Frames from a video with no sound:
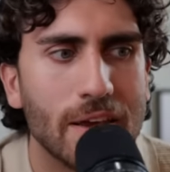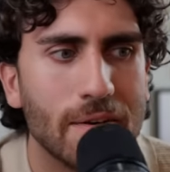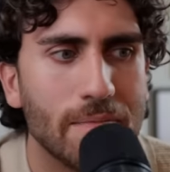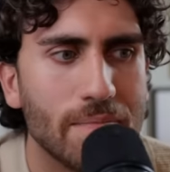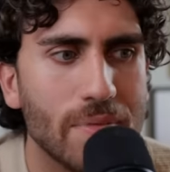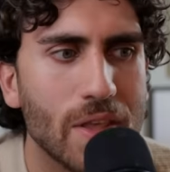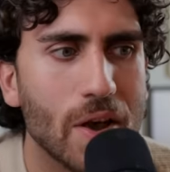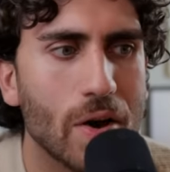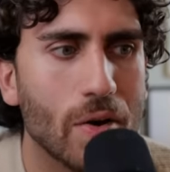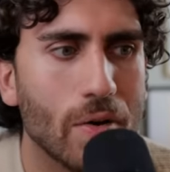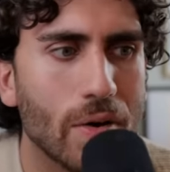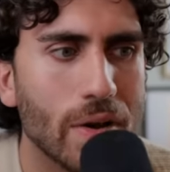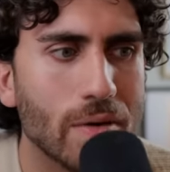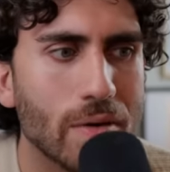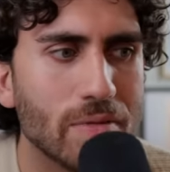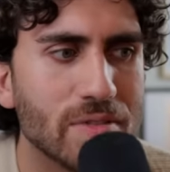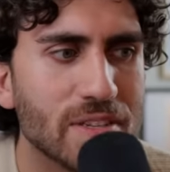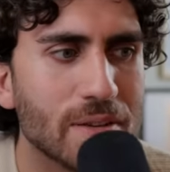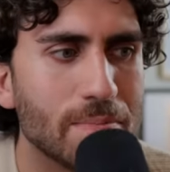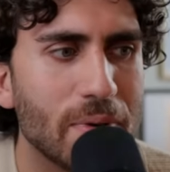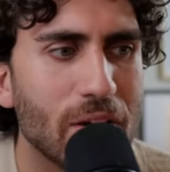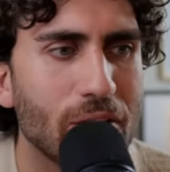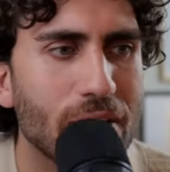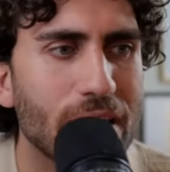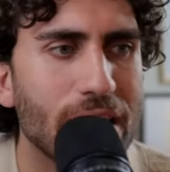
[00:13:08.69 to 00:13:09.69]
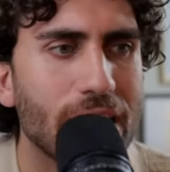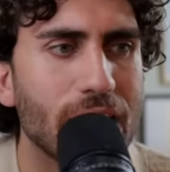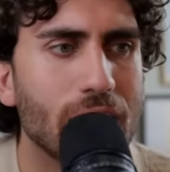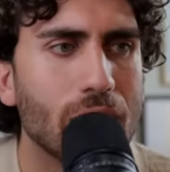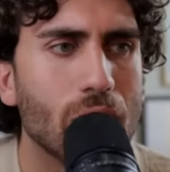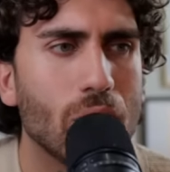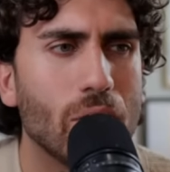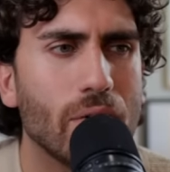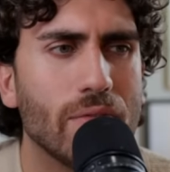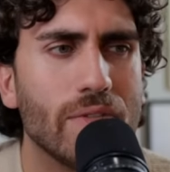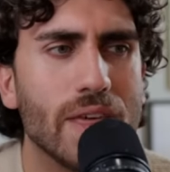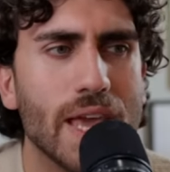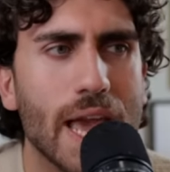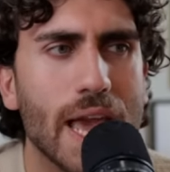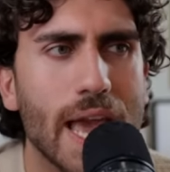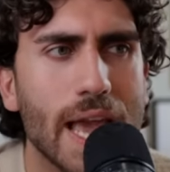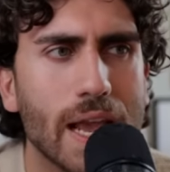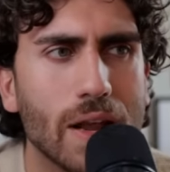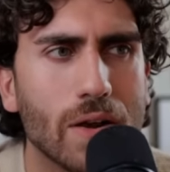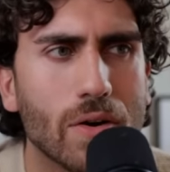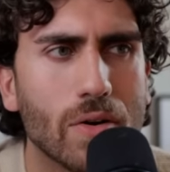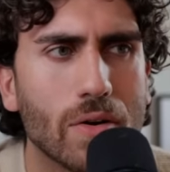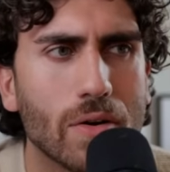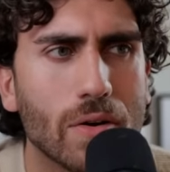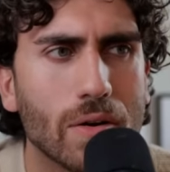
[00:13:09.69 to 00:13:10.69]
No, it was about letting go of the
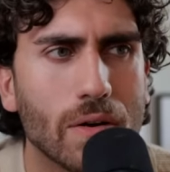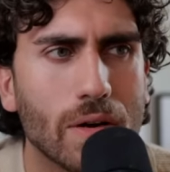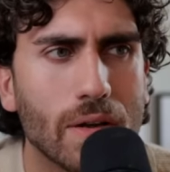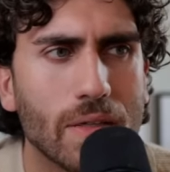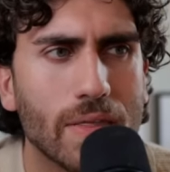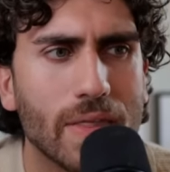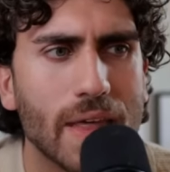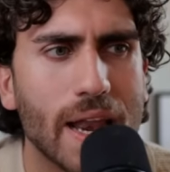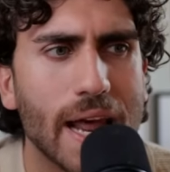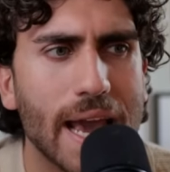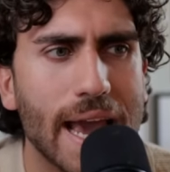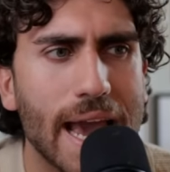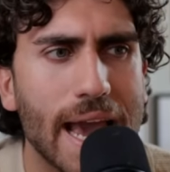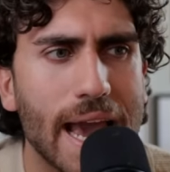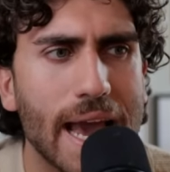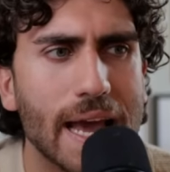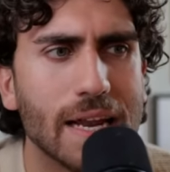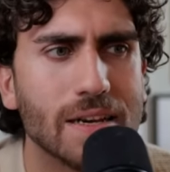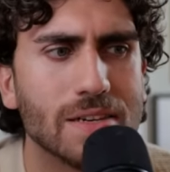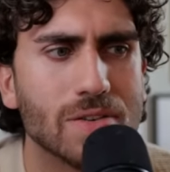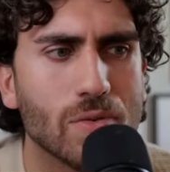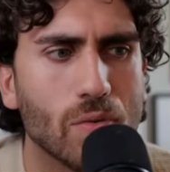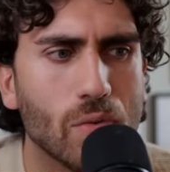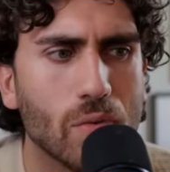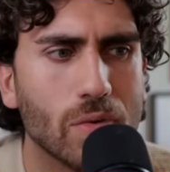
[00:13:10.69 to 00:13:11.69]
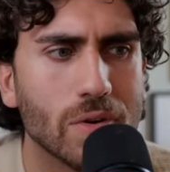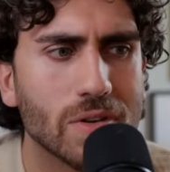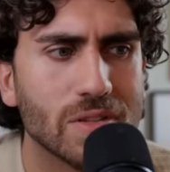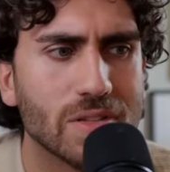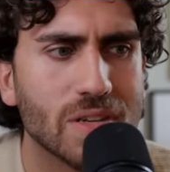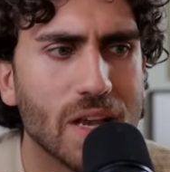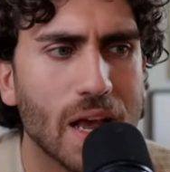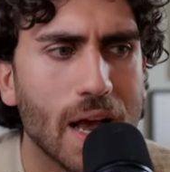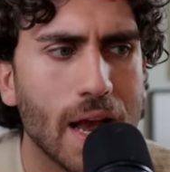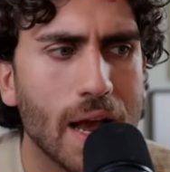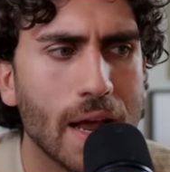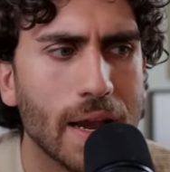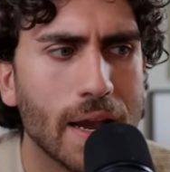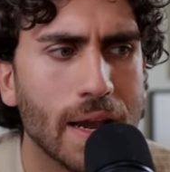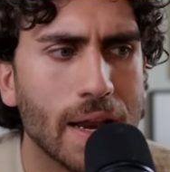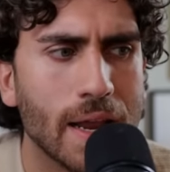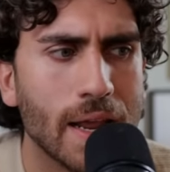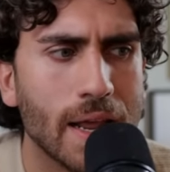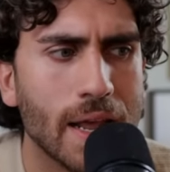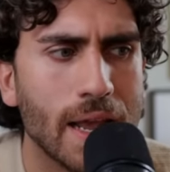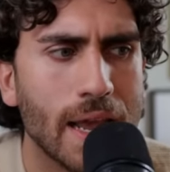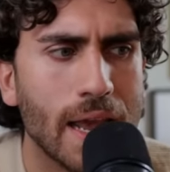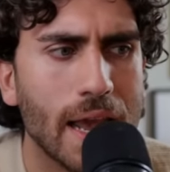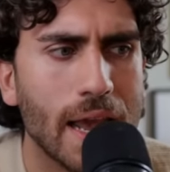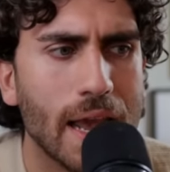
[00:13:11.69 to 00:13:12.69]
anger that I had towards God
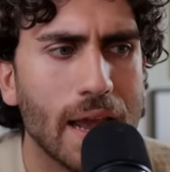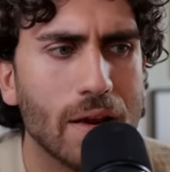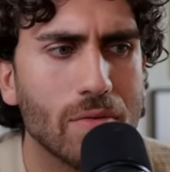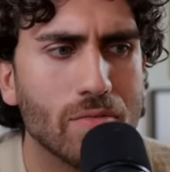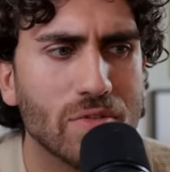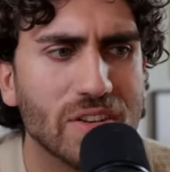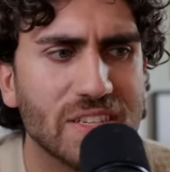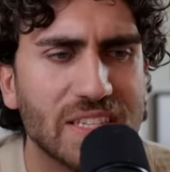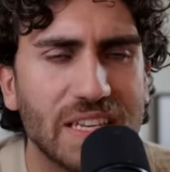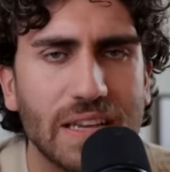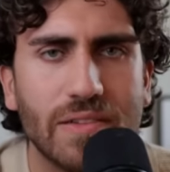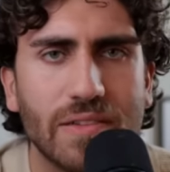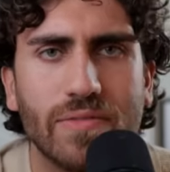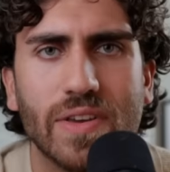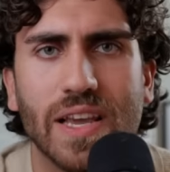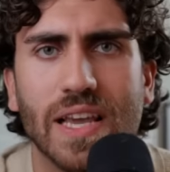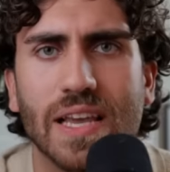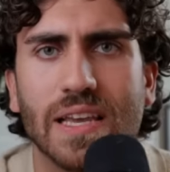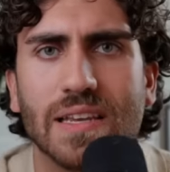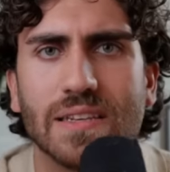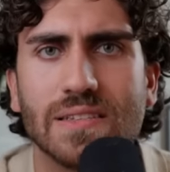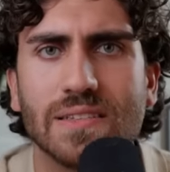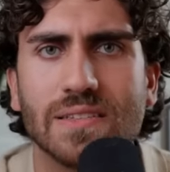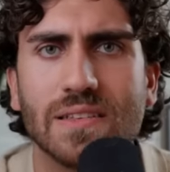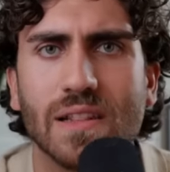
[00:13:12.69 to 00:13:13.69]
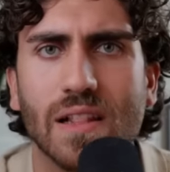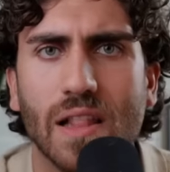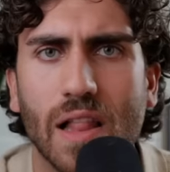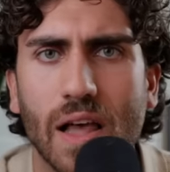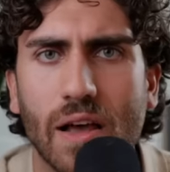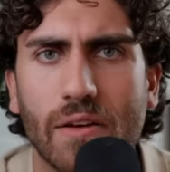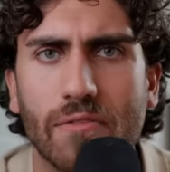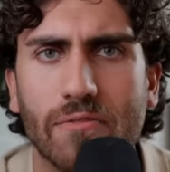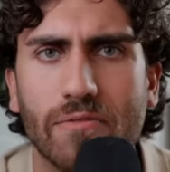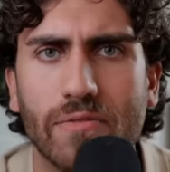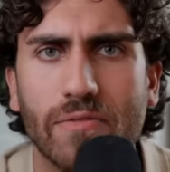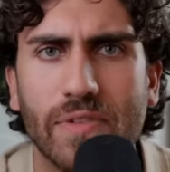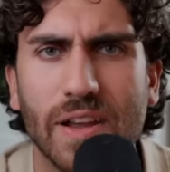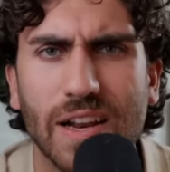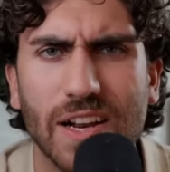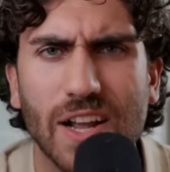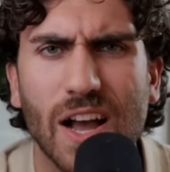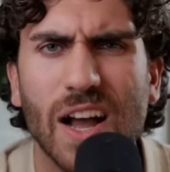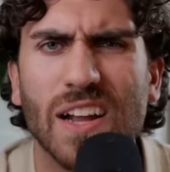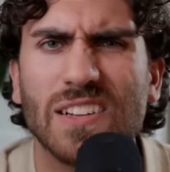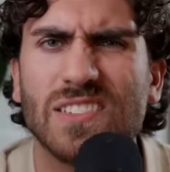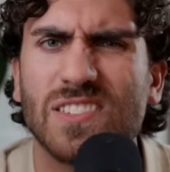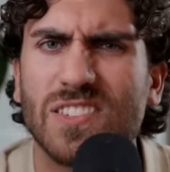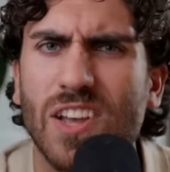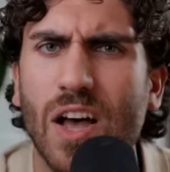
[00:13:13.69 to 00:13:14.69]
and receiving his love, and
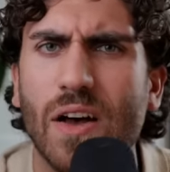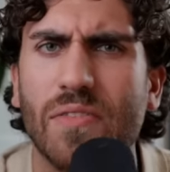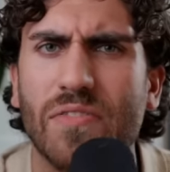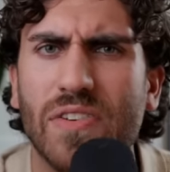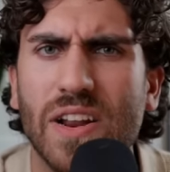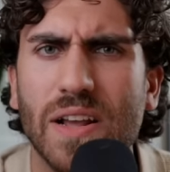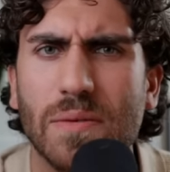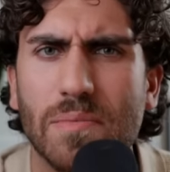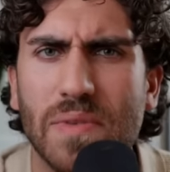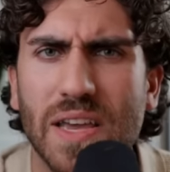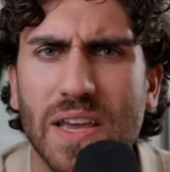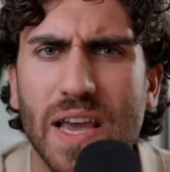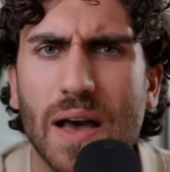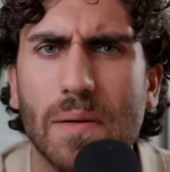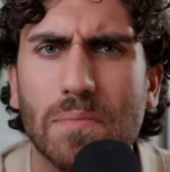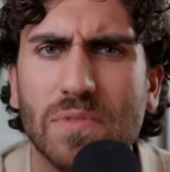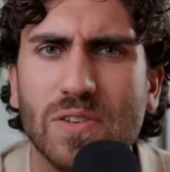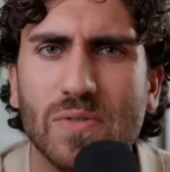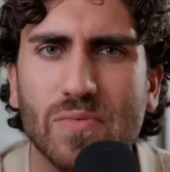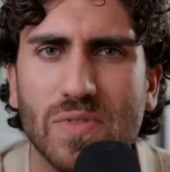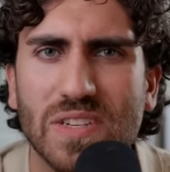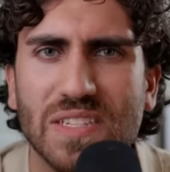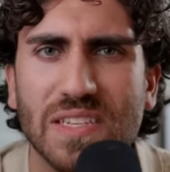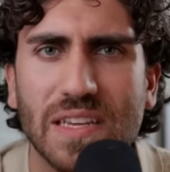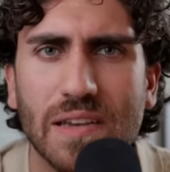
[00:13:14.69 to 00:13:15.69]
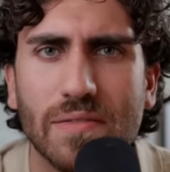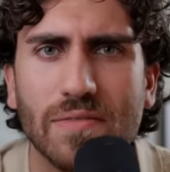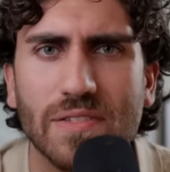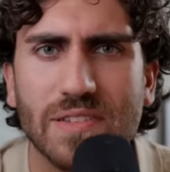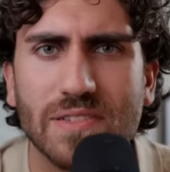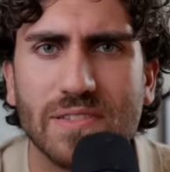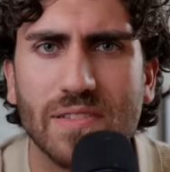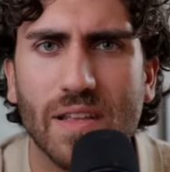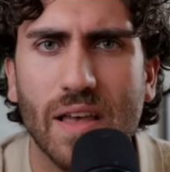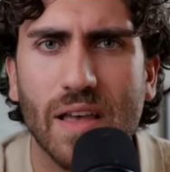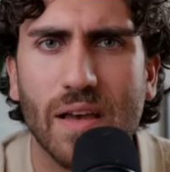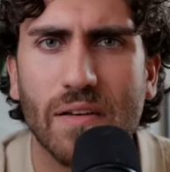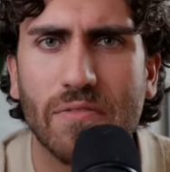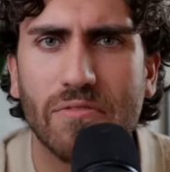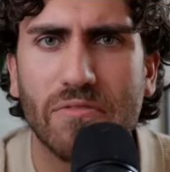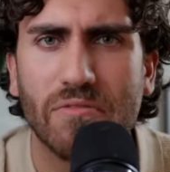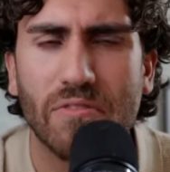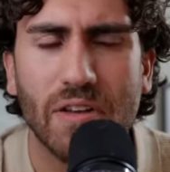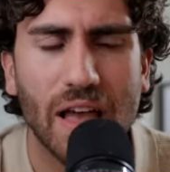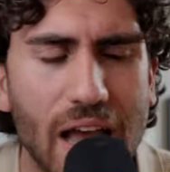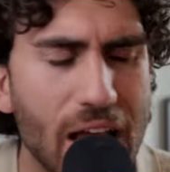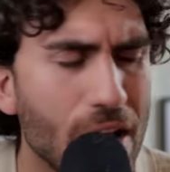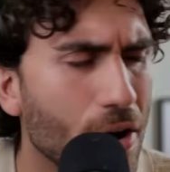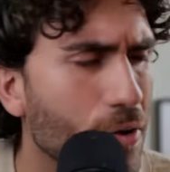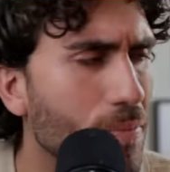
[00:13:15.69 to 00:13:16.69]
God softening me up to receive his love.
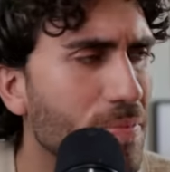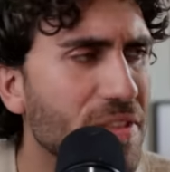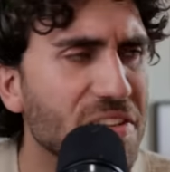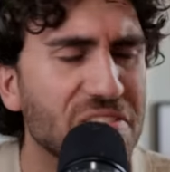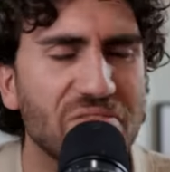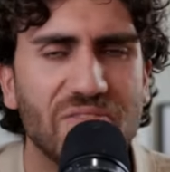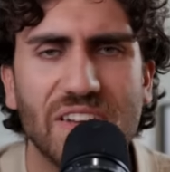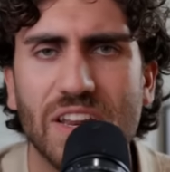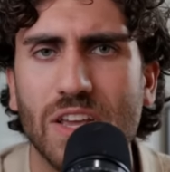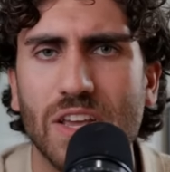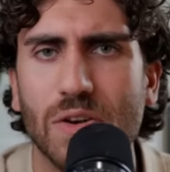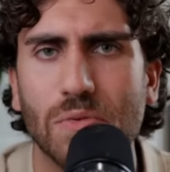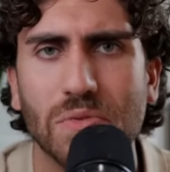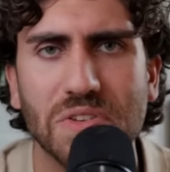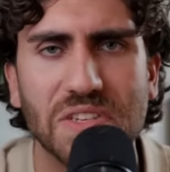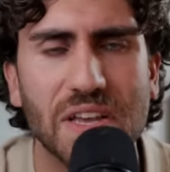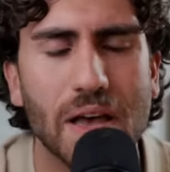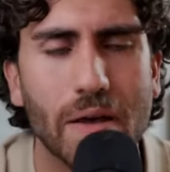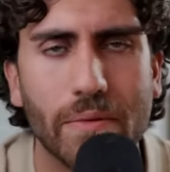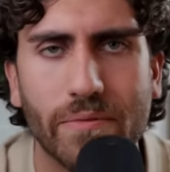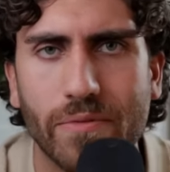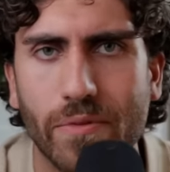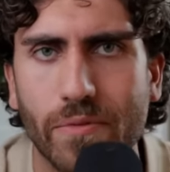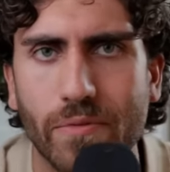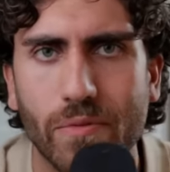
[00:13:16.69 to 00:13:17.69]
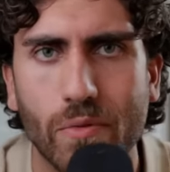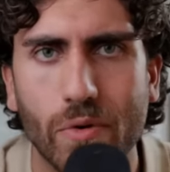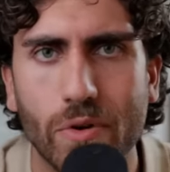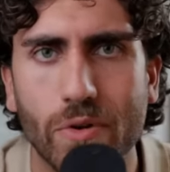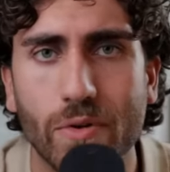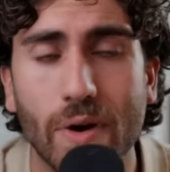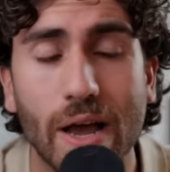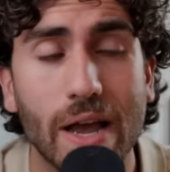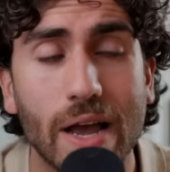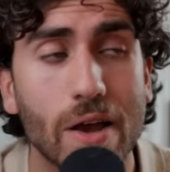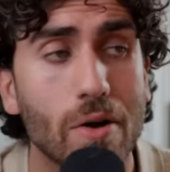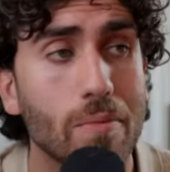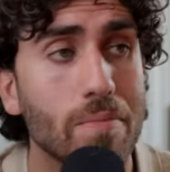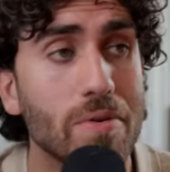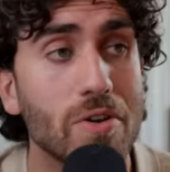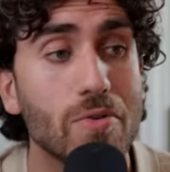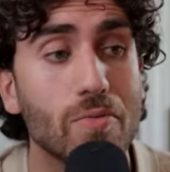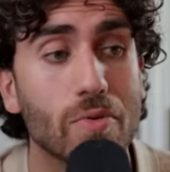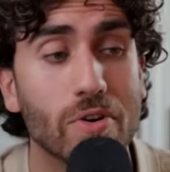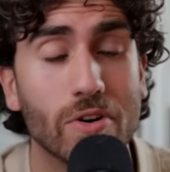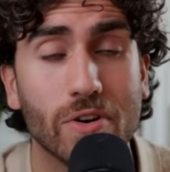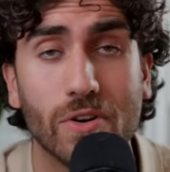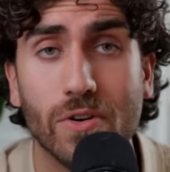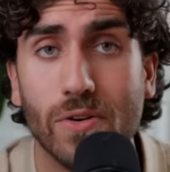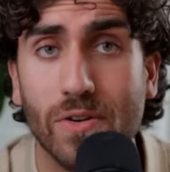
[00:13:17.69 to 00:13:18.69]
I hope this video was helpful for you. I hope you
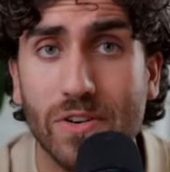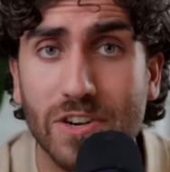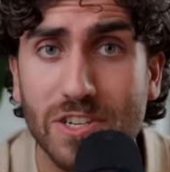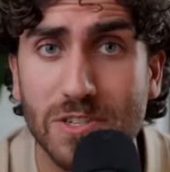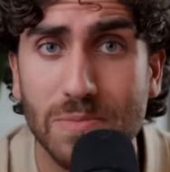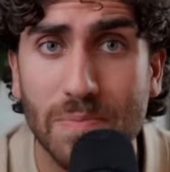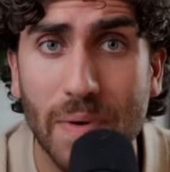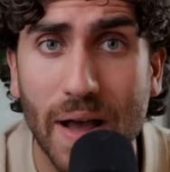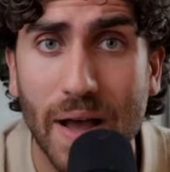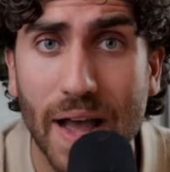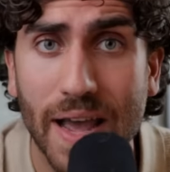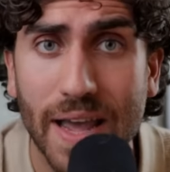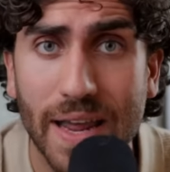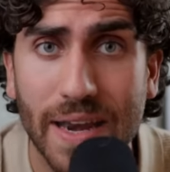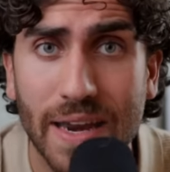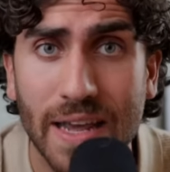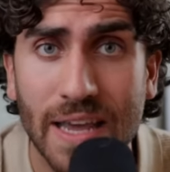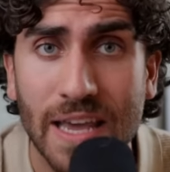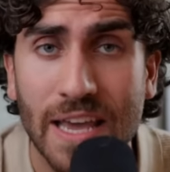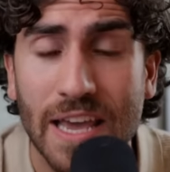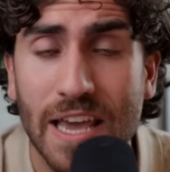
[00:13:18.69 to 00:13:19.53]
were encouraged by it.